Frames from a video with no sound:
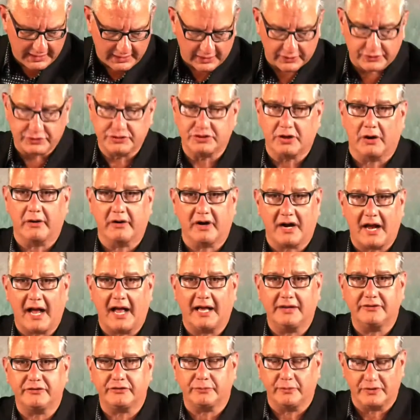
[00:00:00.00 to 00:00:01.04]
is
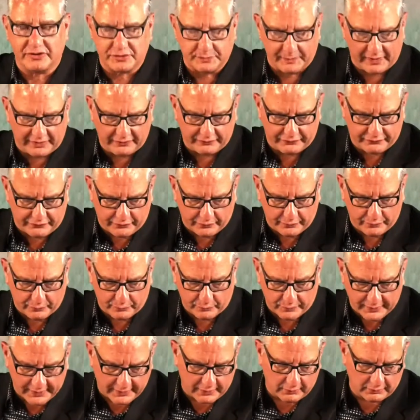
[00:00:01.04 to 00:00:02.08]
sharatz, which means to
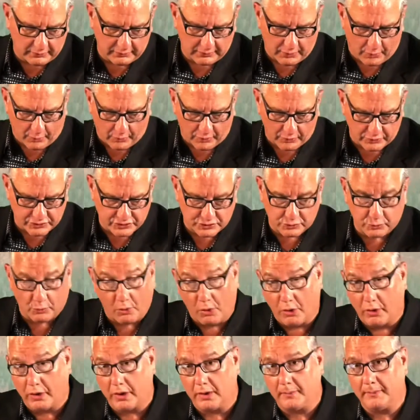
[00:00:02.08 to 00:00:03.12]
wriggle or
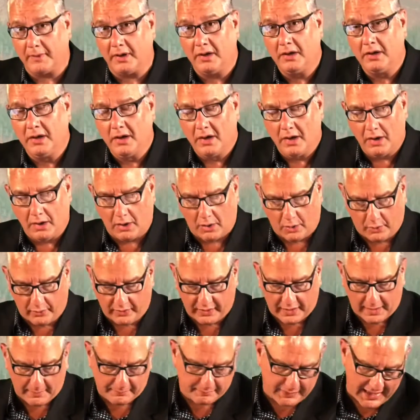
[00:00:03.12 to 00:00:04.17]
swarm
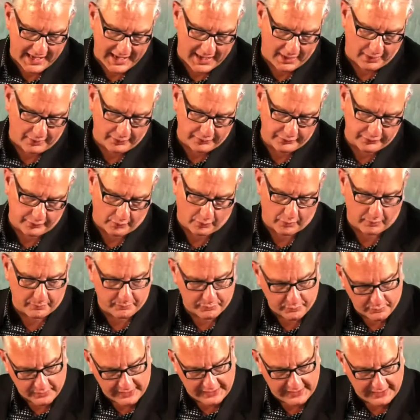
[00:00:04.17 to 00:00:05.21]
or abound or
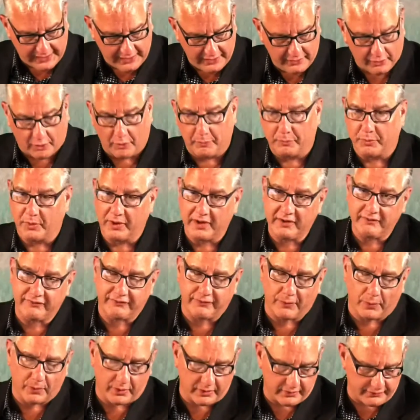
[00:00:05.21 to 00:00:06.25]
breed or bring
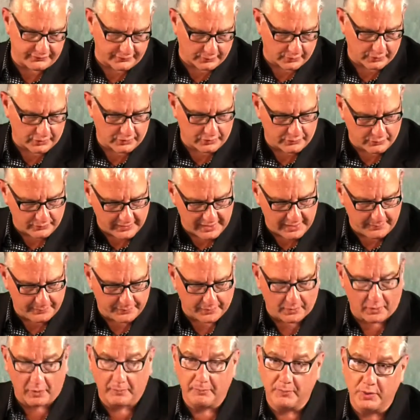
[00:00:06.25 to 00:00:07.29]
forth or
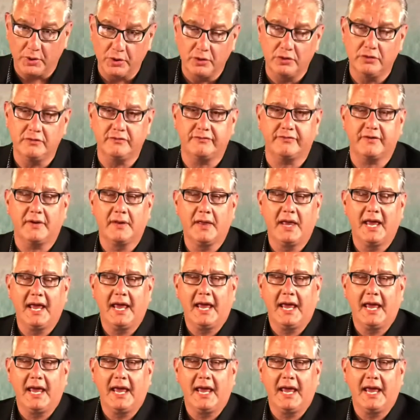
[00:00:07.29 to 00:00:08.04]
creep or move.